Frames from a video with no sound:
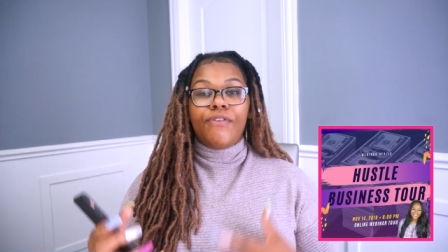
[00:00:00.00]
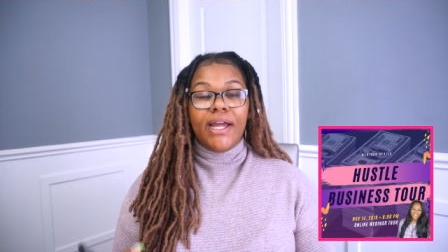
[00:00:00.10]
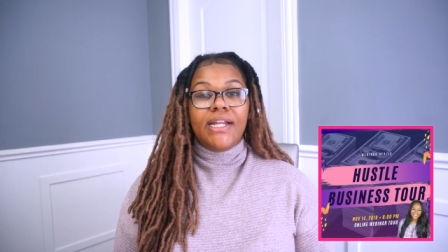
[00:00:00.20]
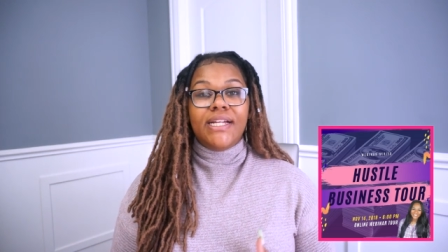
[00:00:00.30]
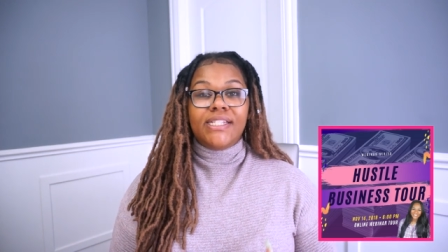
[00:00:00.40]

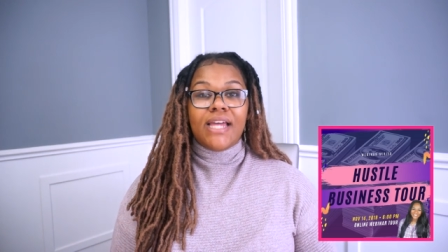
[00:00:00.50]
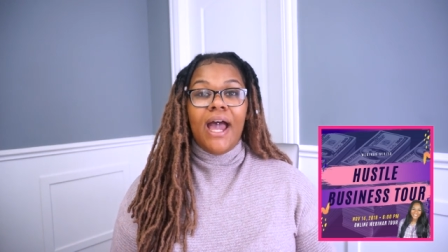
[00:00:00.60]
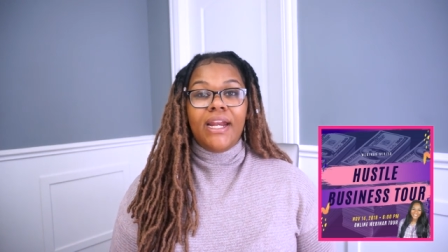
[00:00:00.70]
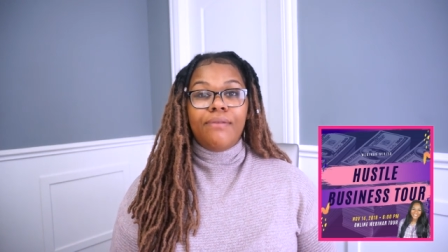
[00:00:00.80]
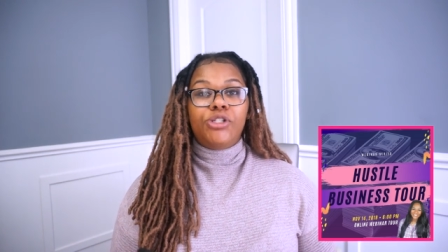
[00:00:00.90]
and, and
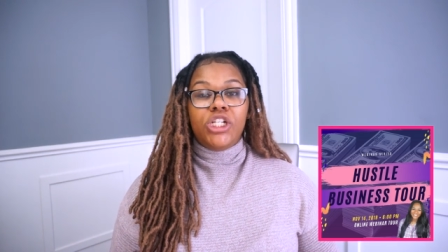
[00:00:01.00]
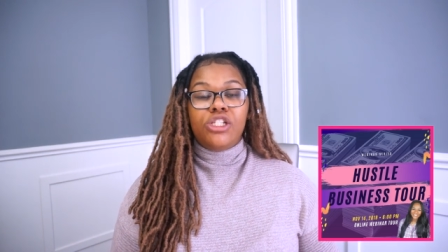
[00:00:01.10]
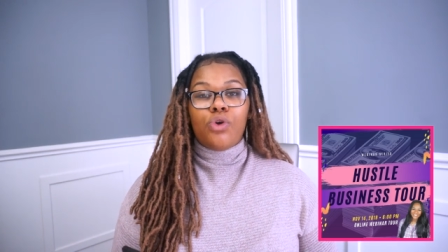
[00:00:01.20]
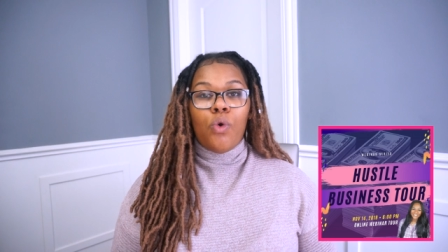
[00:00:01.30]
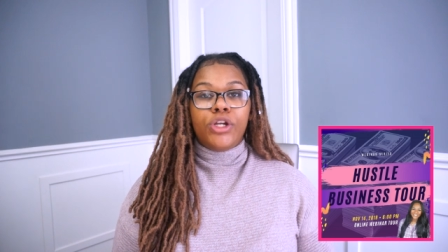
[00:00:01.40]
sign up
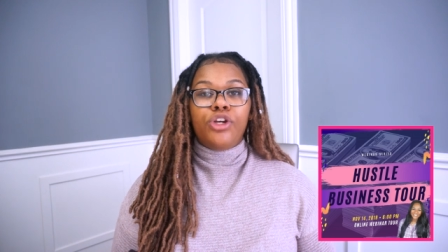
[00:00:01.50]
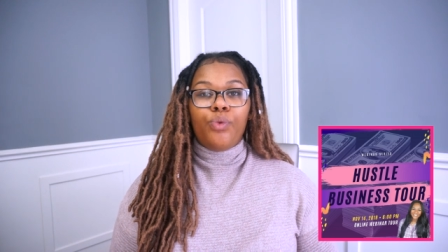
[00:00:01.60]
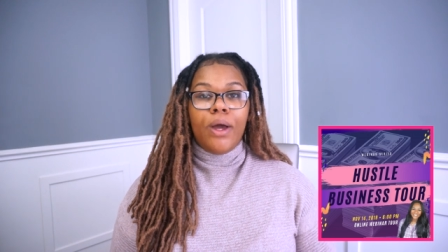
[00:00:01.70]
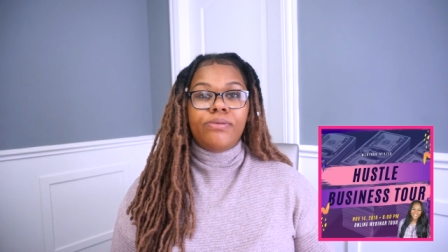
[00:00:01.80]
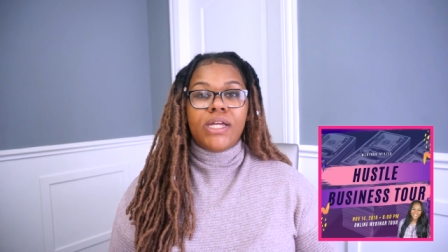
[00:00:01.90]
sheets on
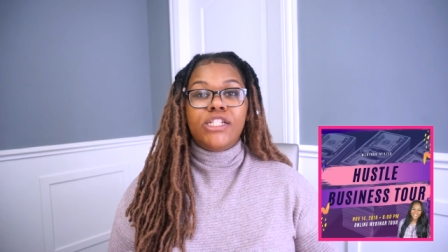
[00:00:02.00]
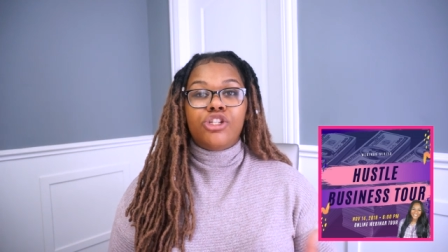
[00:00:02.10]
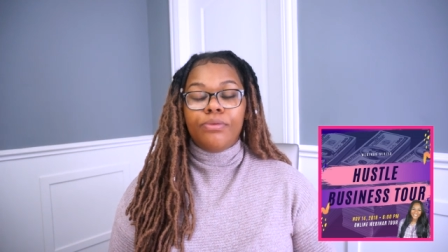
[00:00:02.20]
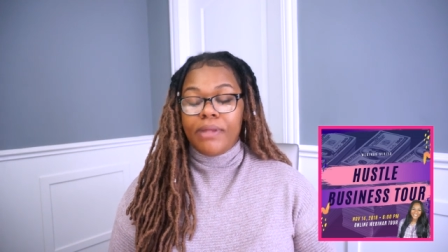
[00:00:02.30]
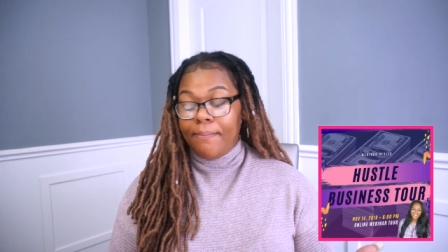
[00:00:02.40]
your website
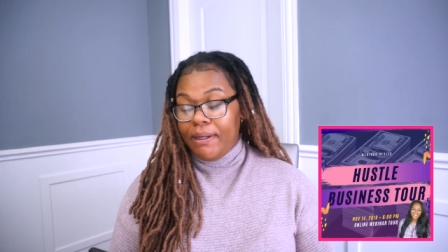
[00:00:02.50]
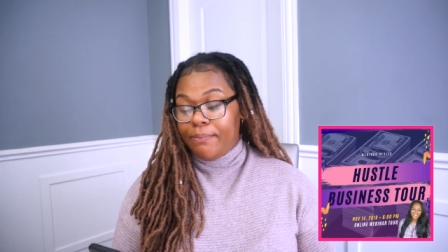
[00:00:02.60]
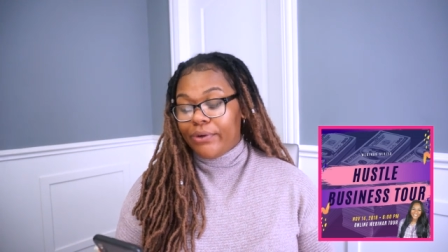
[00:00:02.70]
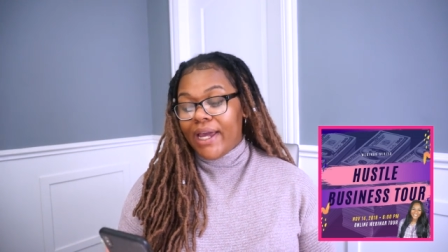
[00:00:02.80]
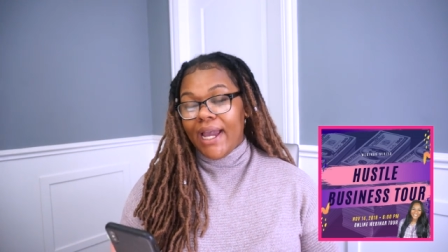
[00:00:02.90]
so that
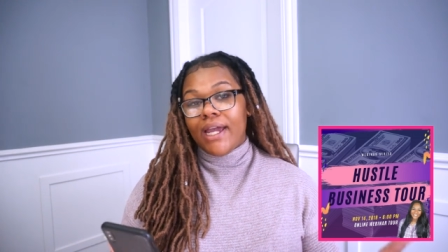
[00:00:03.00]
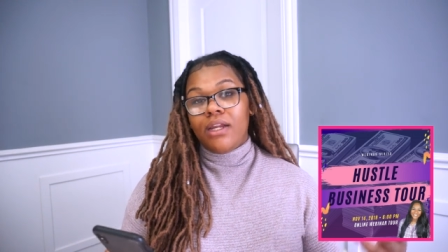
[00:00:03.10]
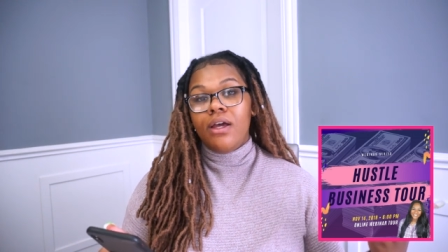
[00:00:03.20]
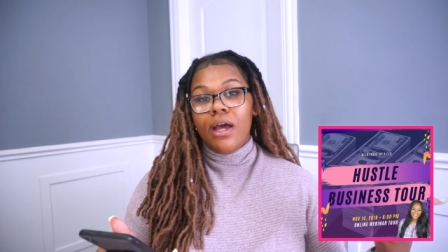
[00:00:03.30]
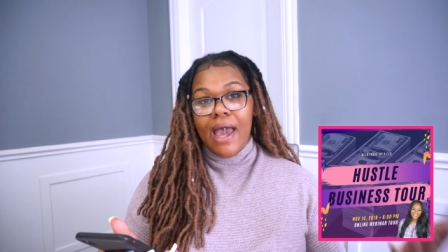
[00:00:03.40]
people can
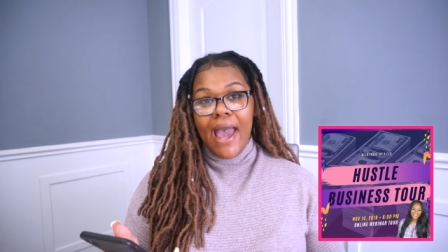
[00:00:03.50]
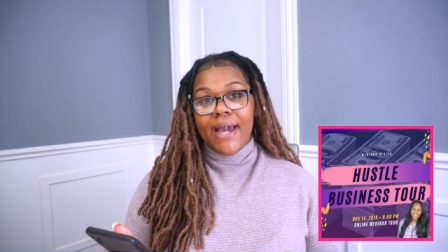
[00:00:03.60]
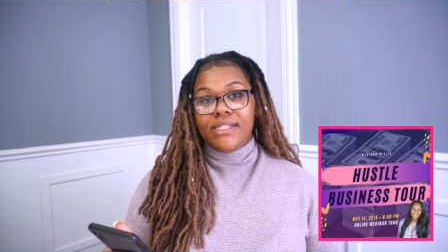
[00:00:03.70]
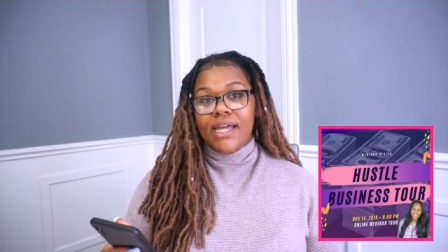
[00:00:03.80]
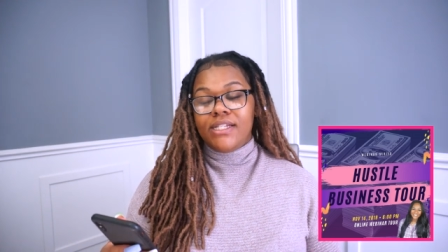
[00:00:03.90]

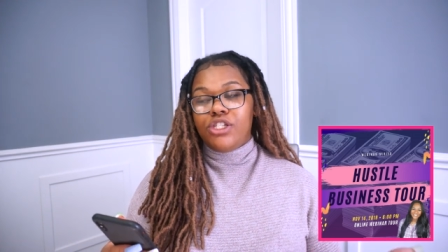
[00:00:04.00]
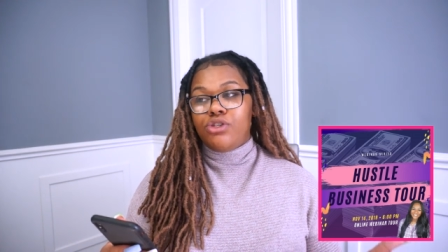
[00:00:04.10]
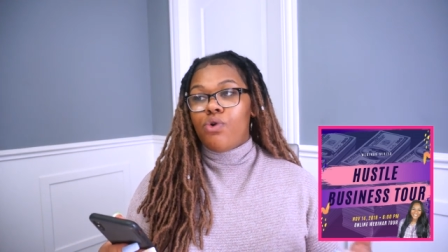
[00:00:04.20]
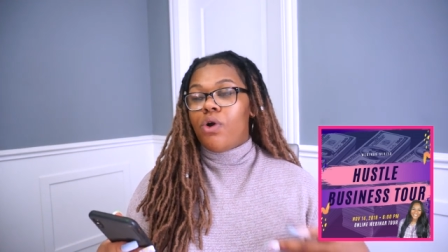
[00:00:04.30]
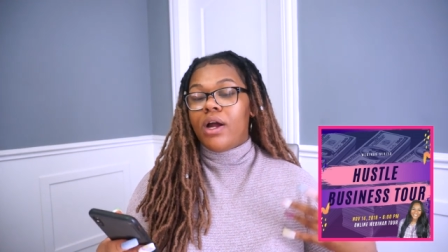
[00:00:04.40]
access
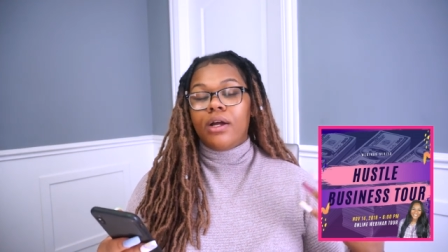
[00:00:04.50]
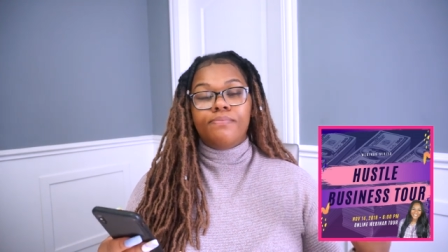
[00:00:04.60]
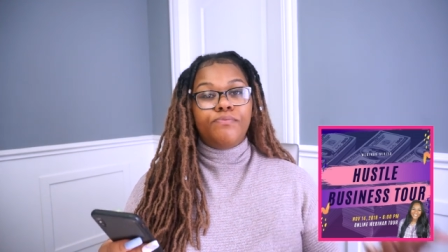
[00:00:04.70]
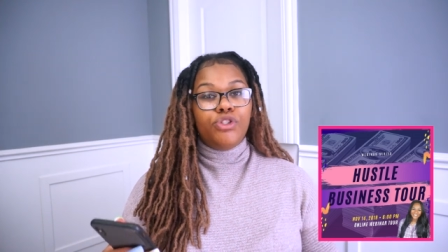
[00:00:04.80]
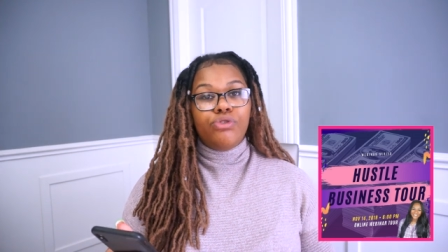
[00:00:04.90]

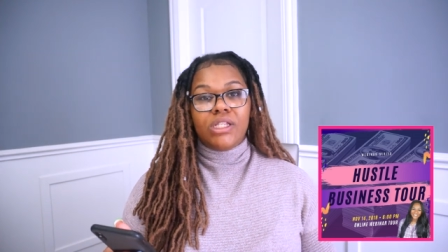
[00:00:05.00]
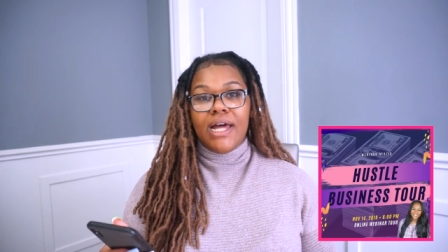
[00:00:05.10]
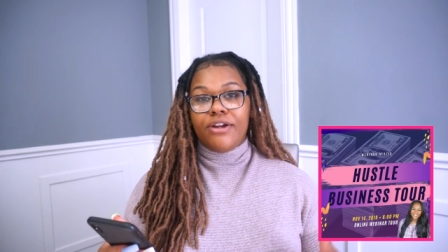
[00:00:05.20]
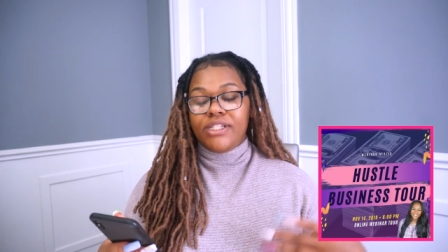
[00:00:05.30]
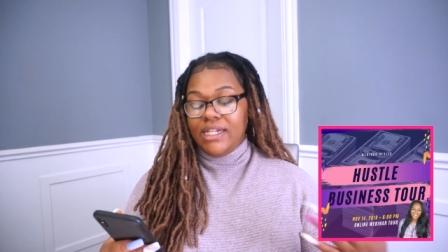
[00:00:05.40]
your
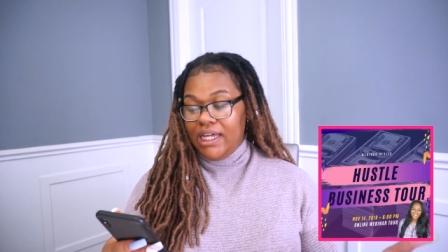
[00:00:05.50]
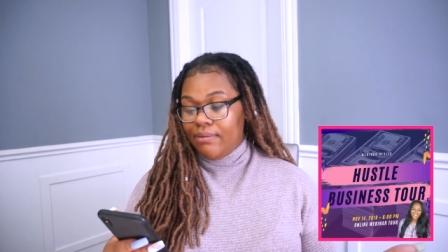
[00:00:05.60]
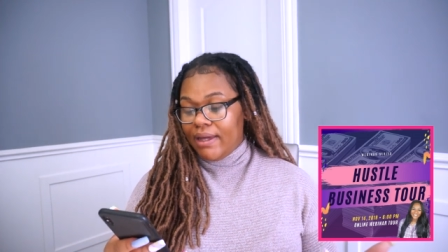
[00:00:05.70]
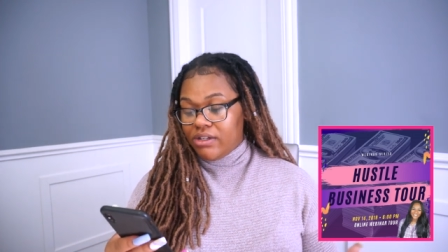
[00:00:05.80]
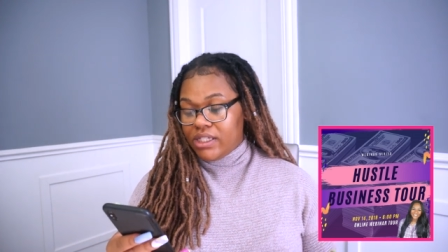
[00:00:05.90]
newsletters and
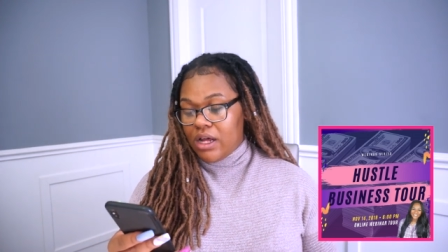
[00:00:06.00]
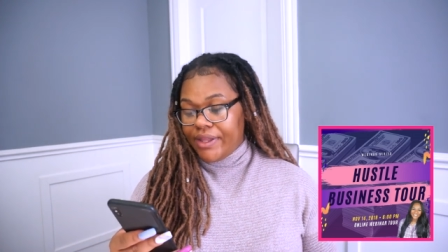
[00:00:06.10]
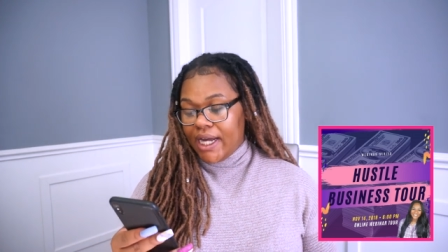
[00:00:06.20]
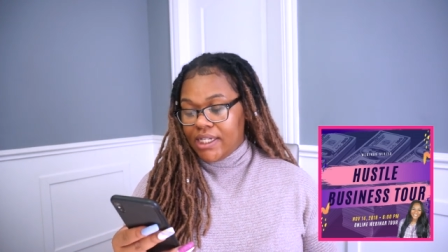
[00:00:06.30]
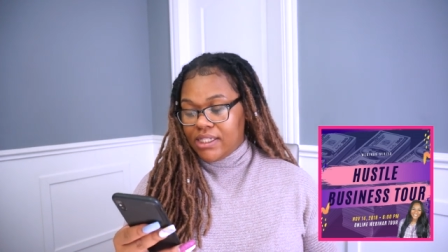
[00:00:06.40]
emails and
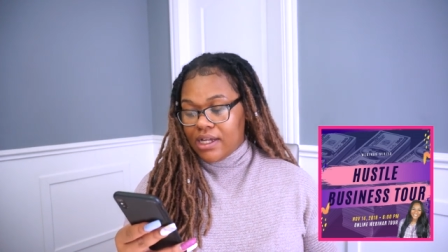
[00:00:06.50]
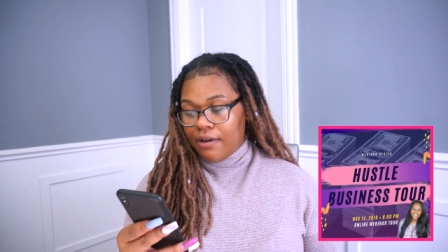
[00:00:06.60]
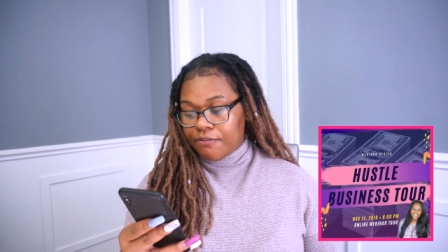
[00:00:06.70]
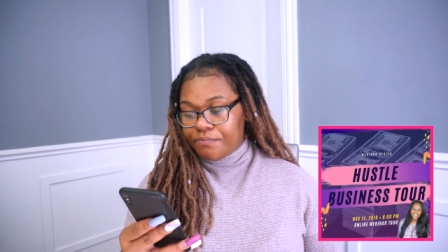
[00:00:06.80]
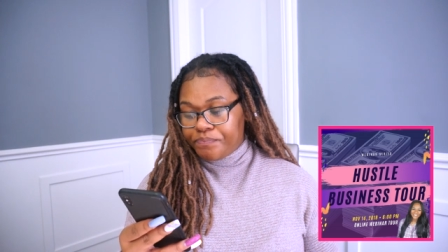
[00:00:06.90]
all that good
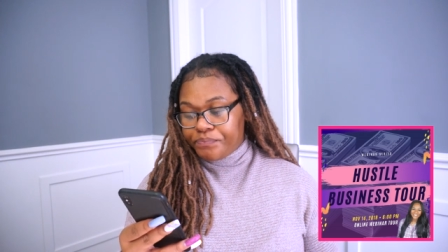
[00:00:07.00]
stuff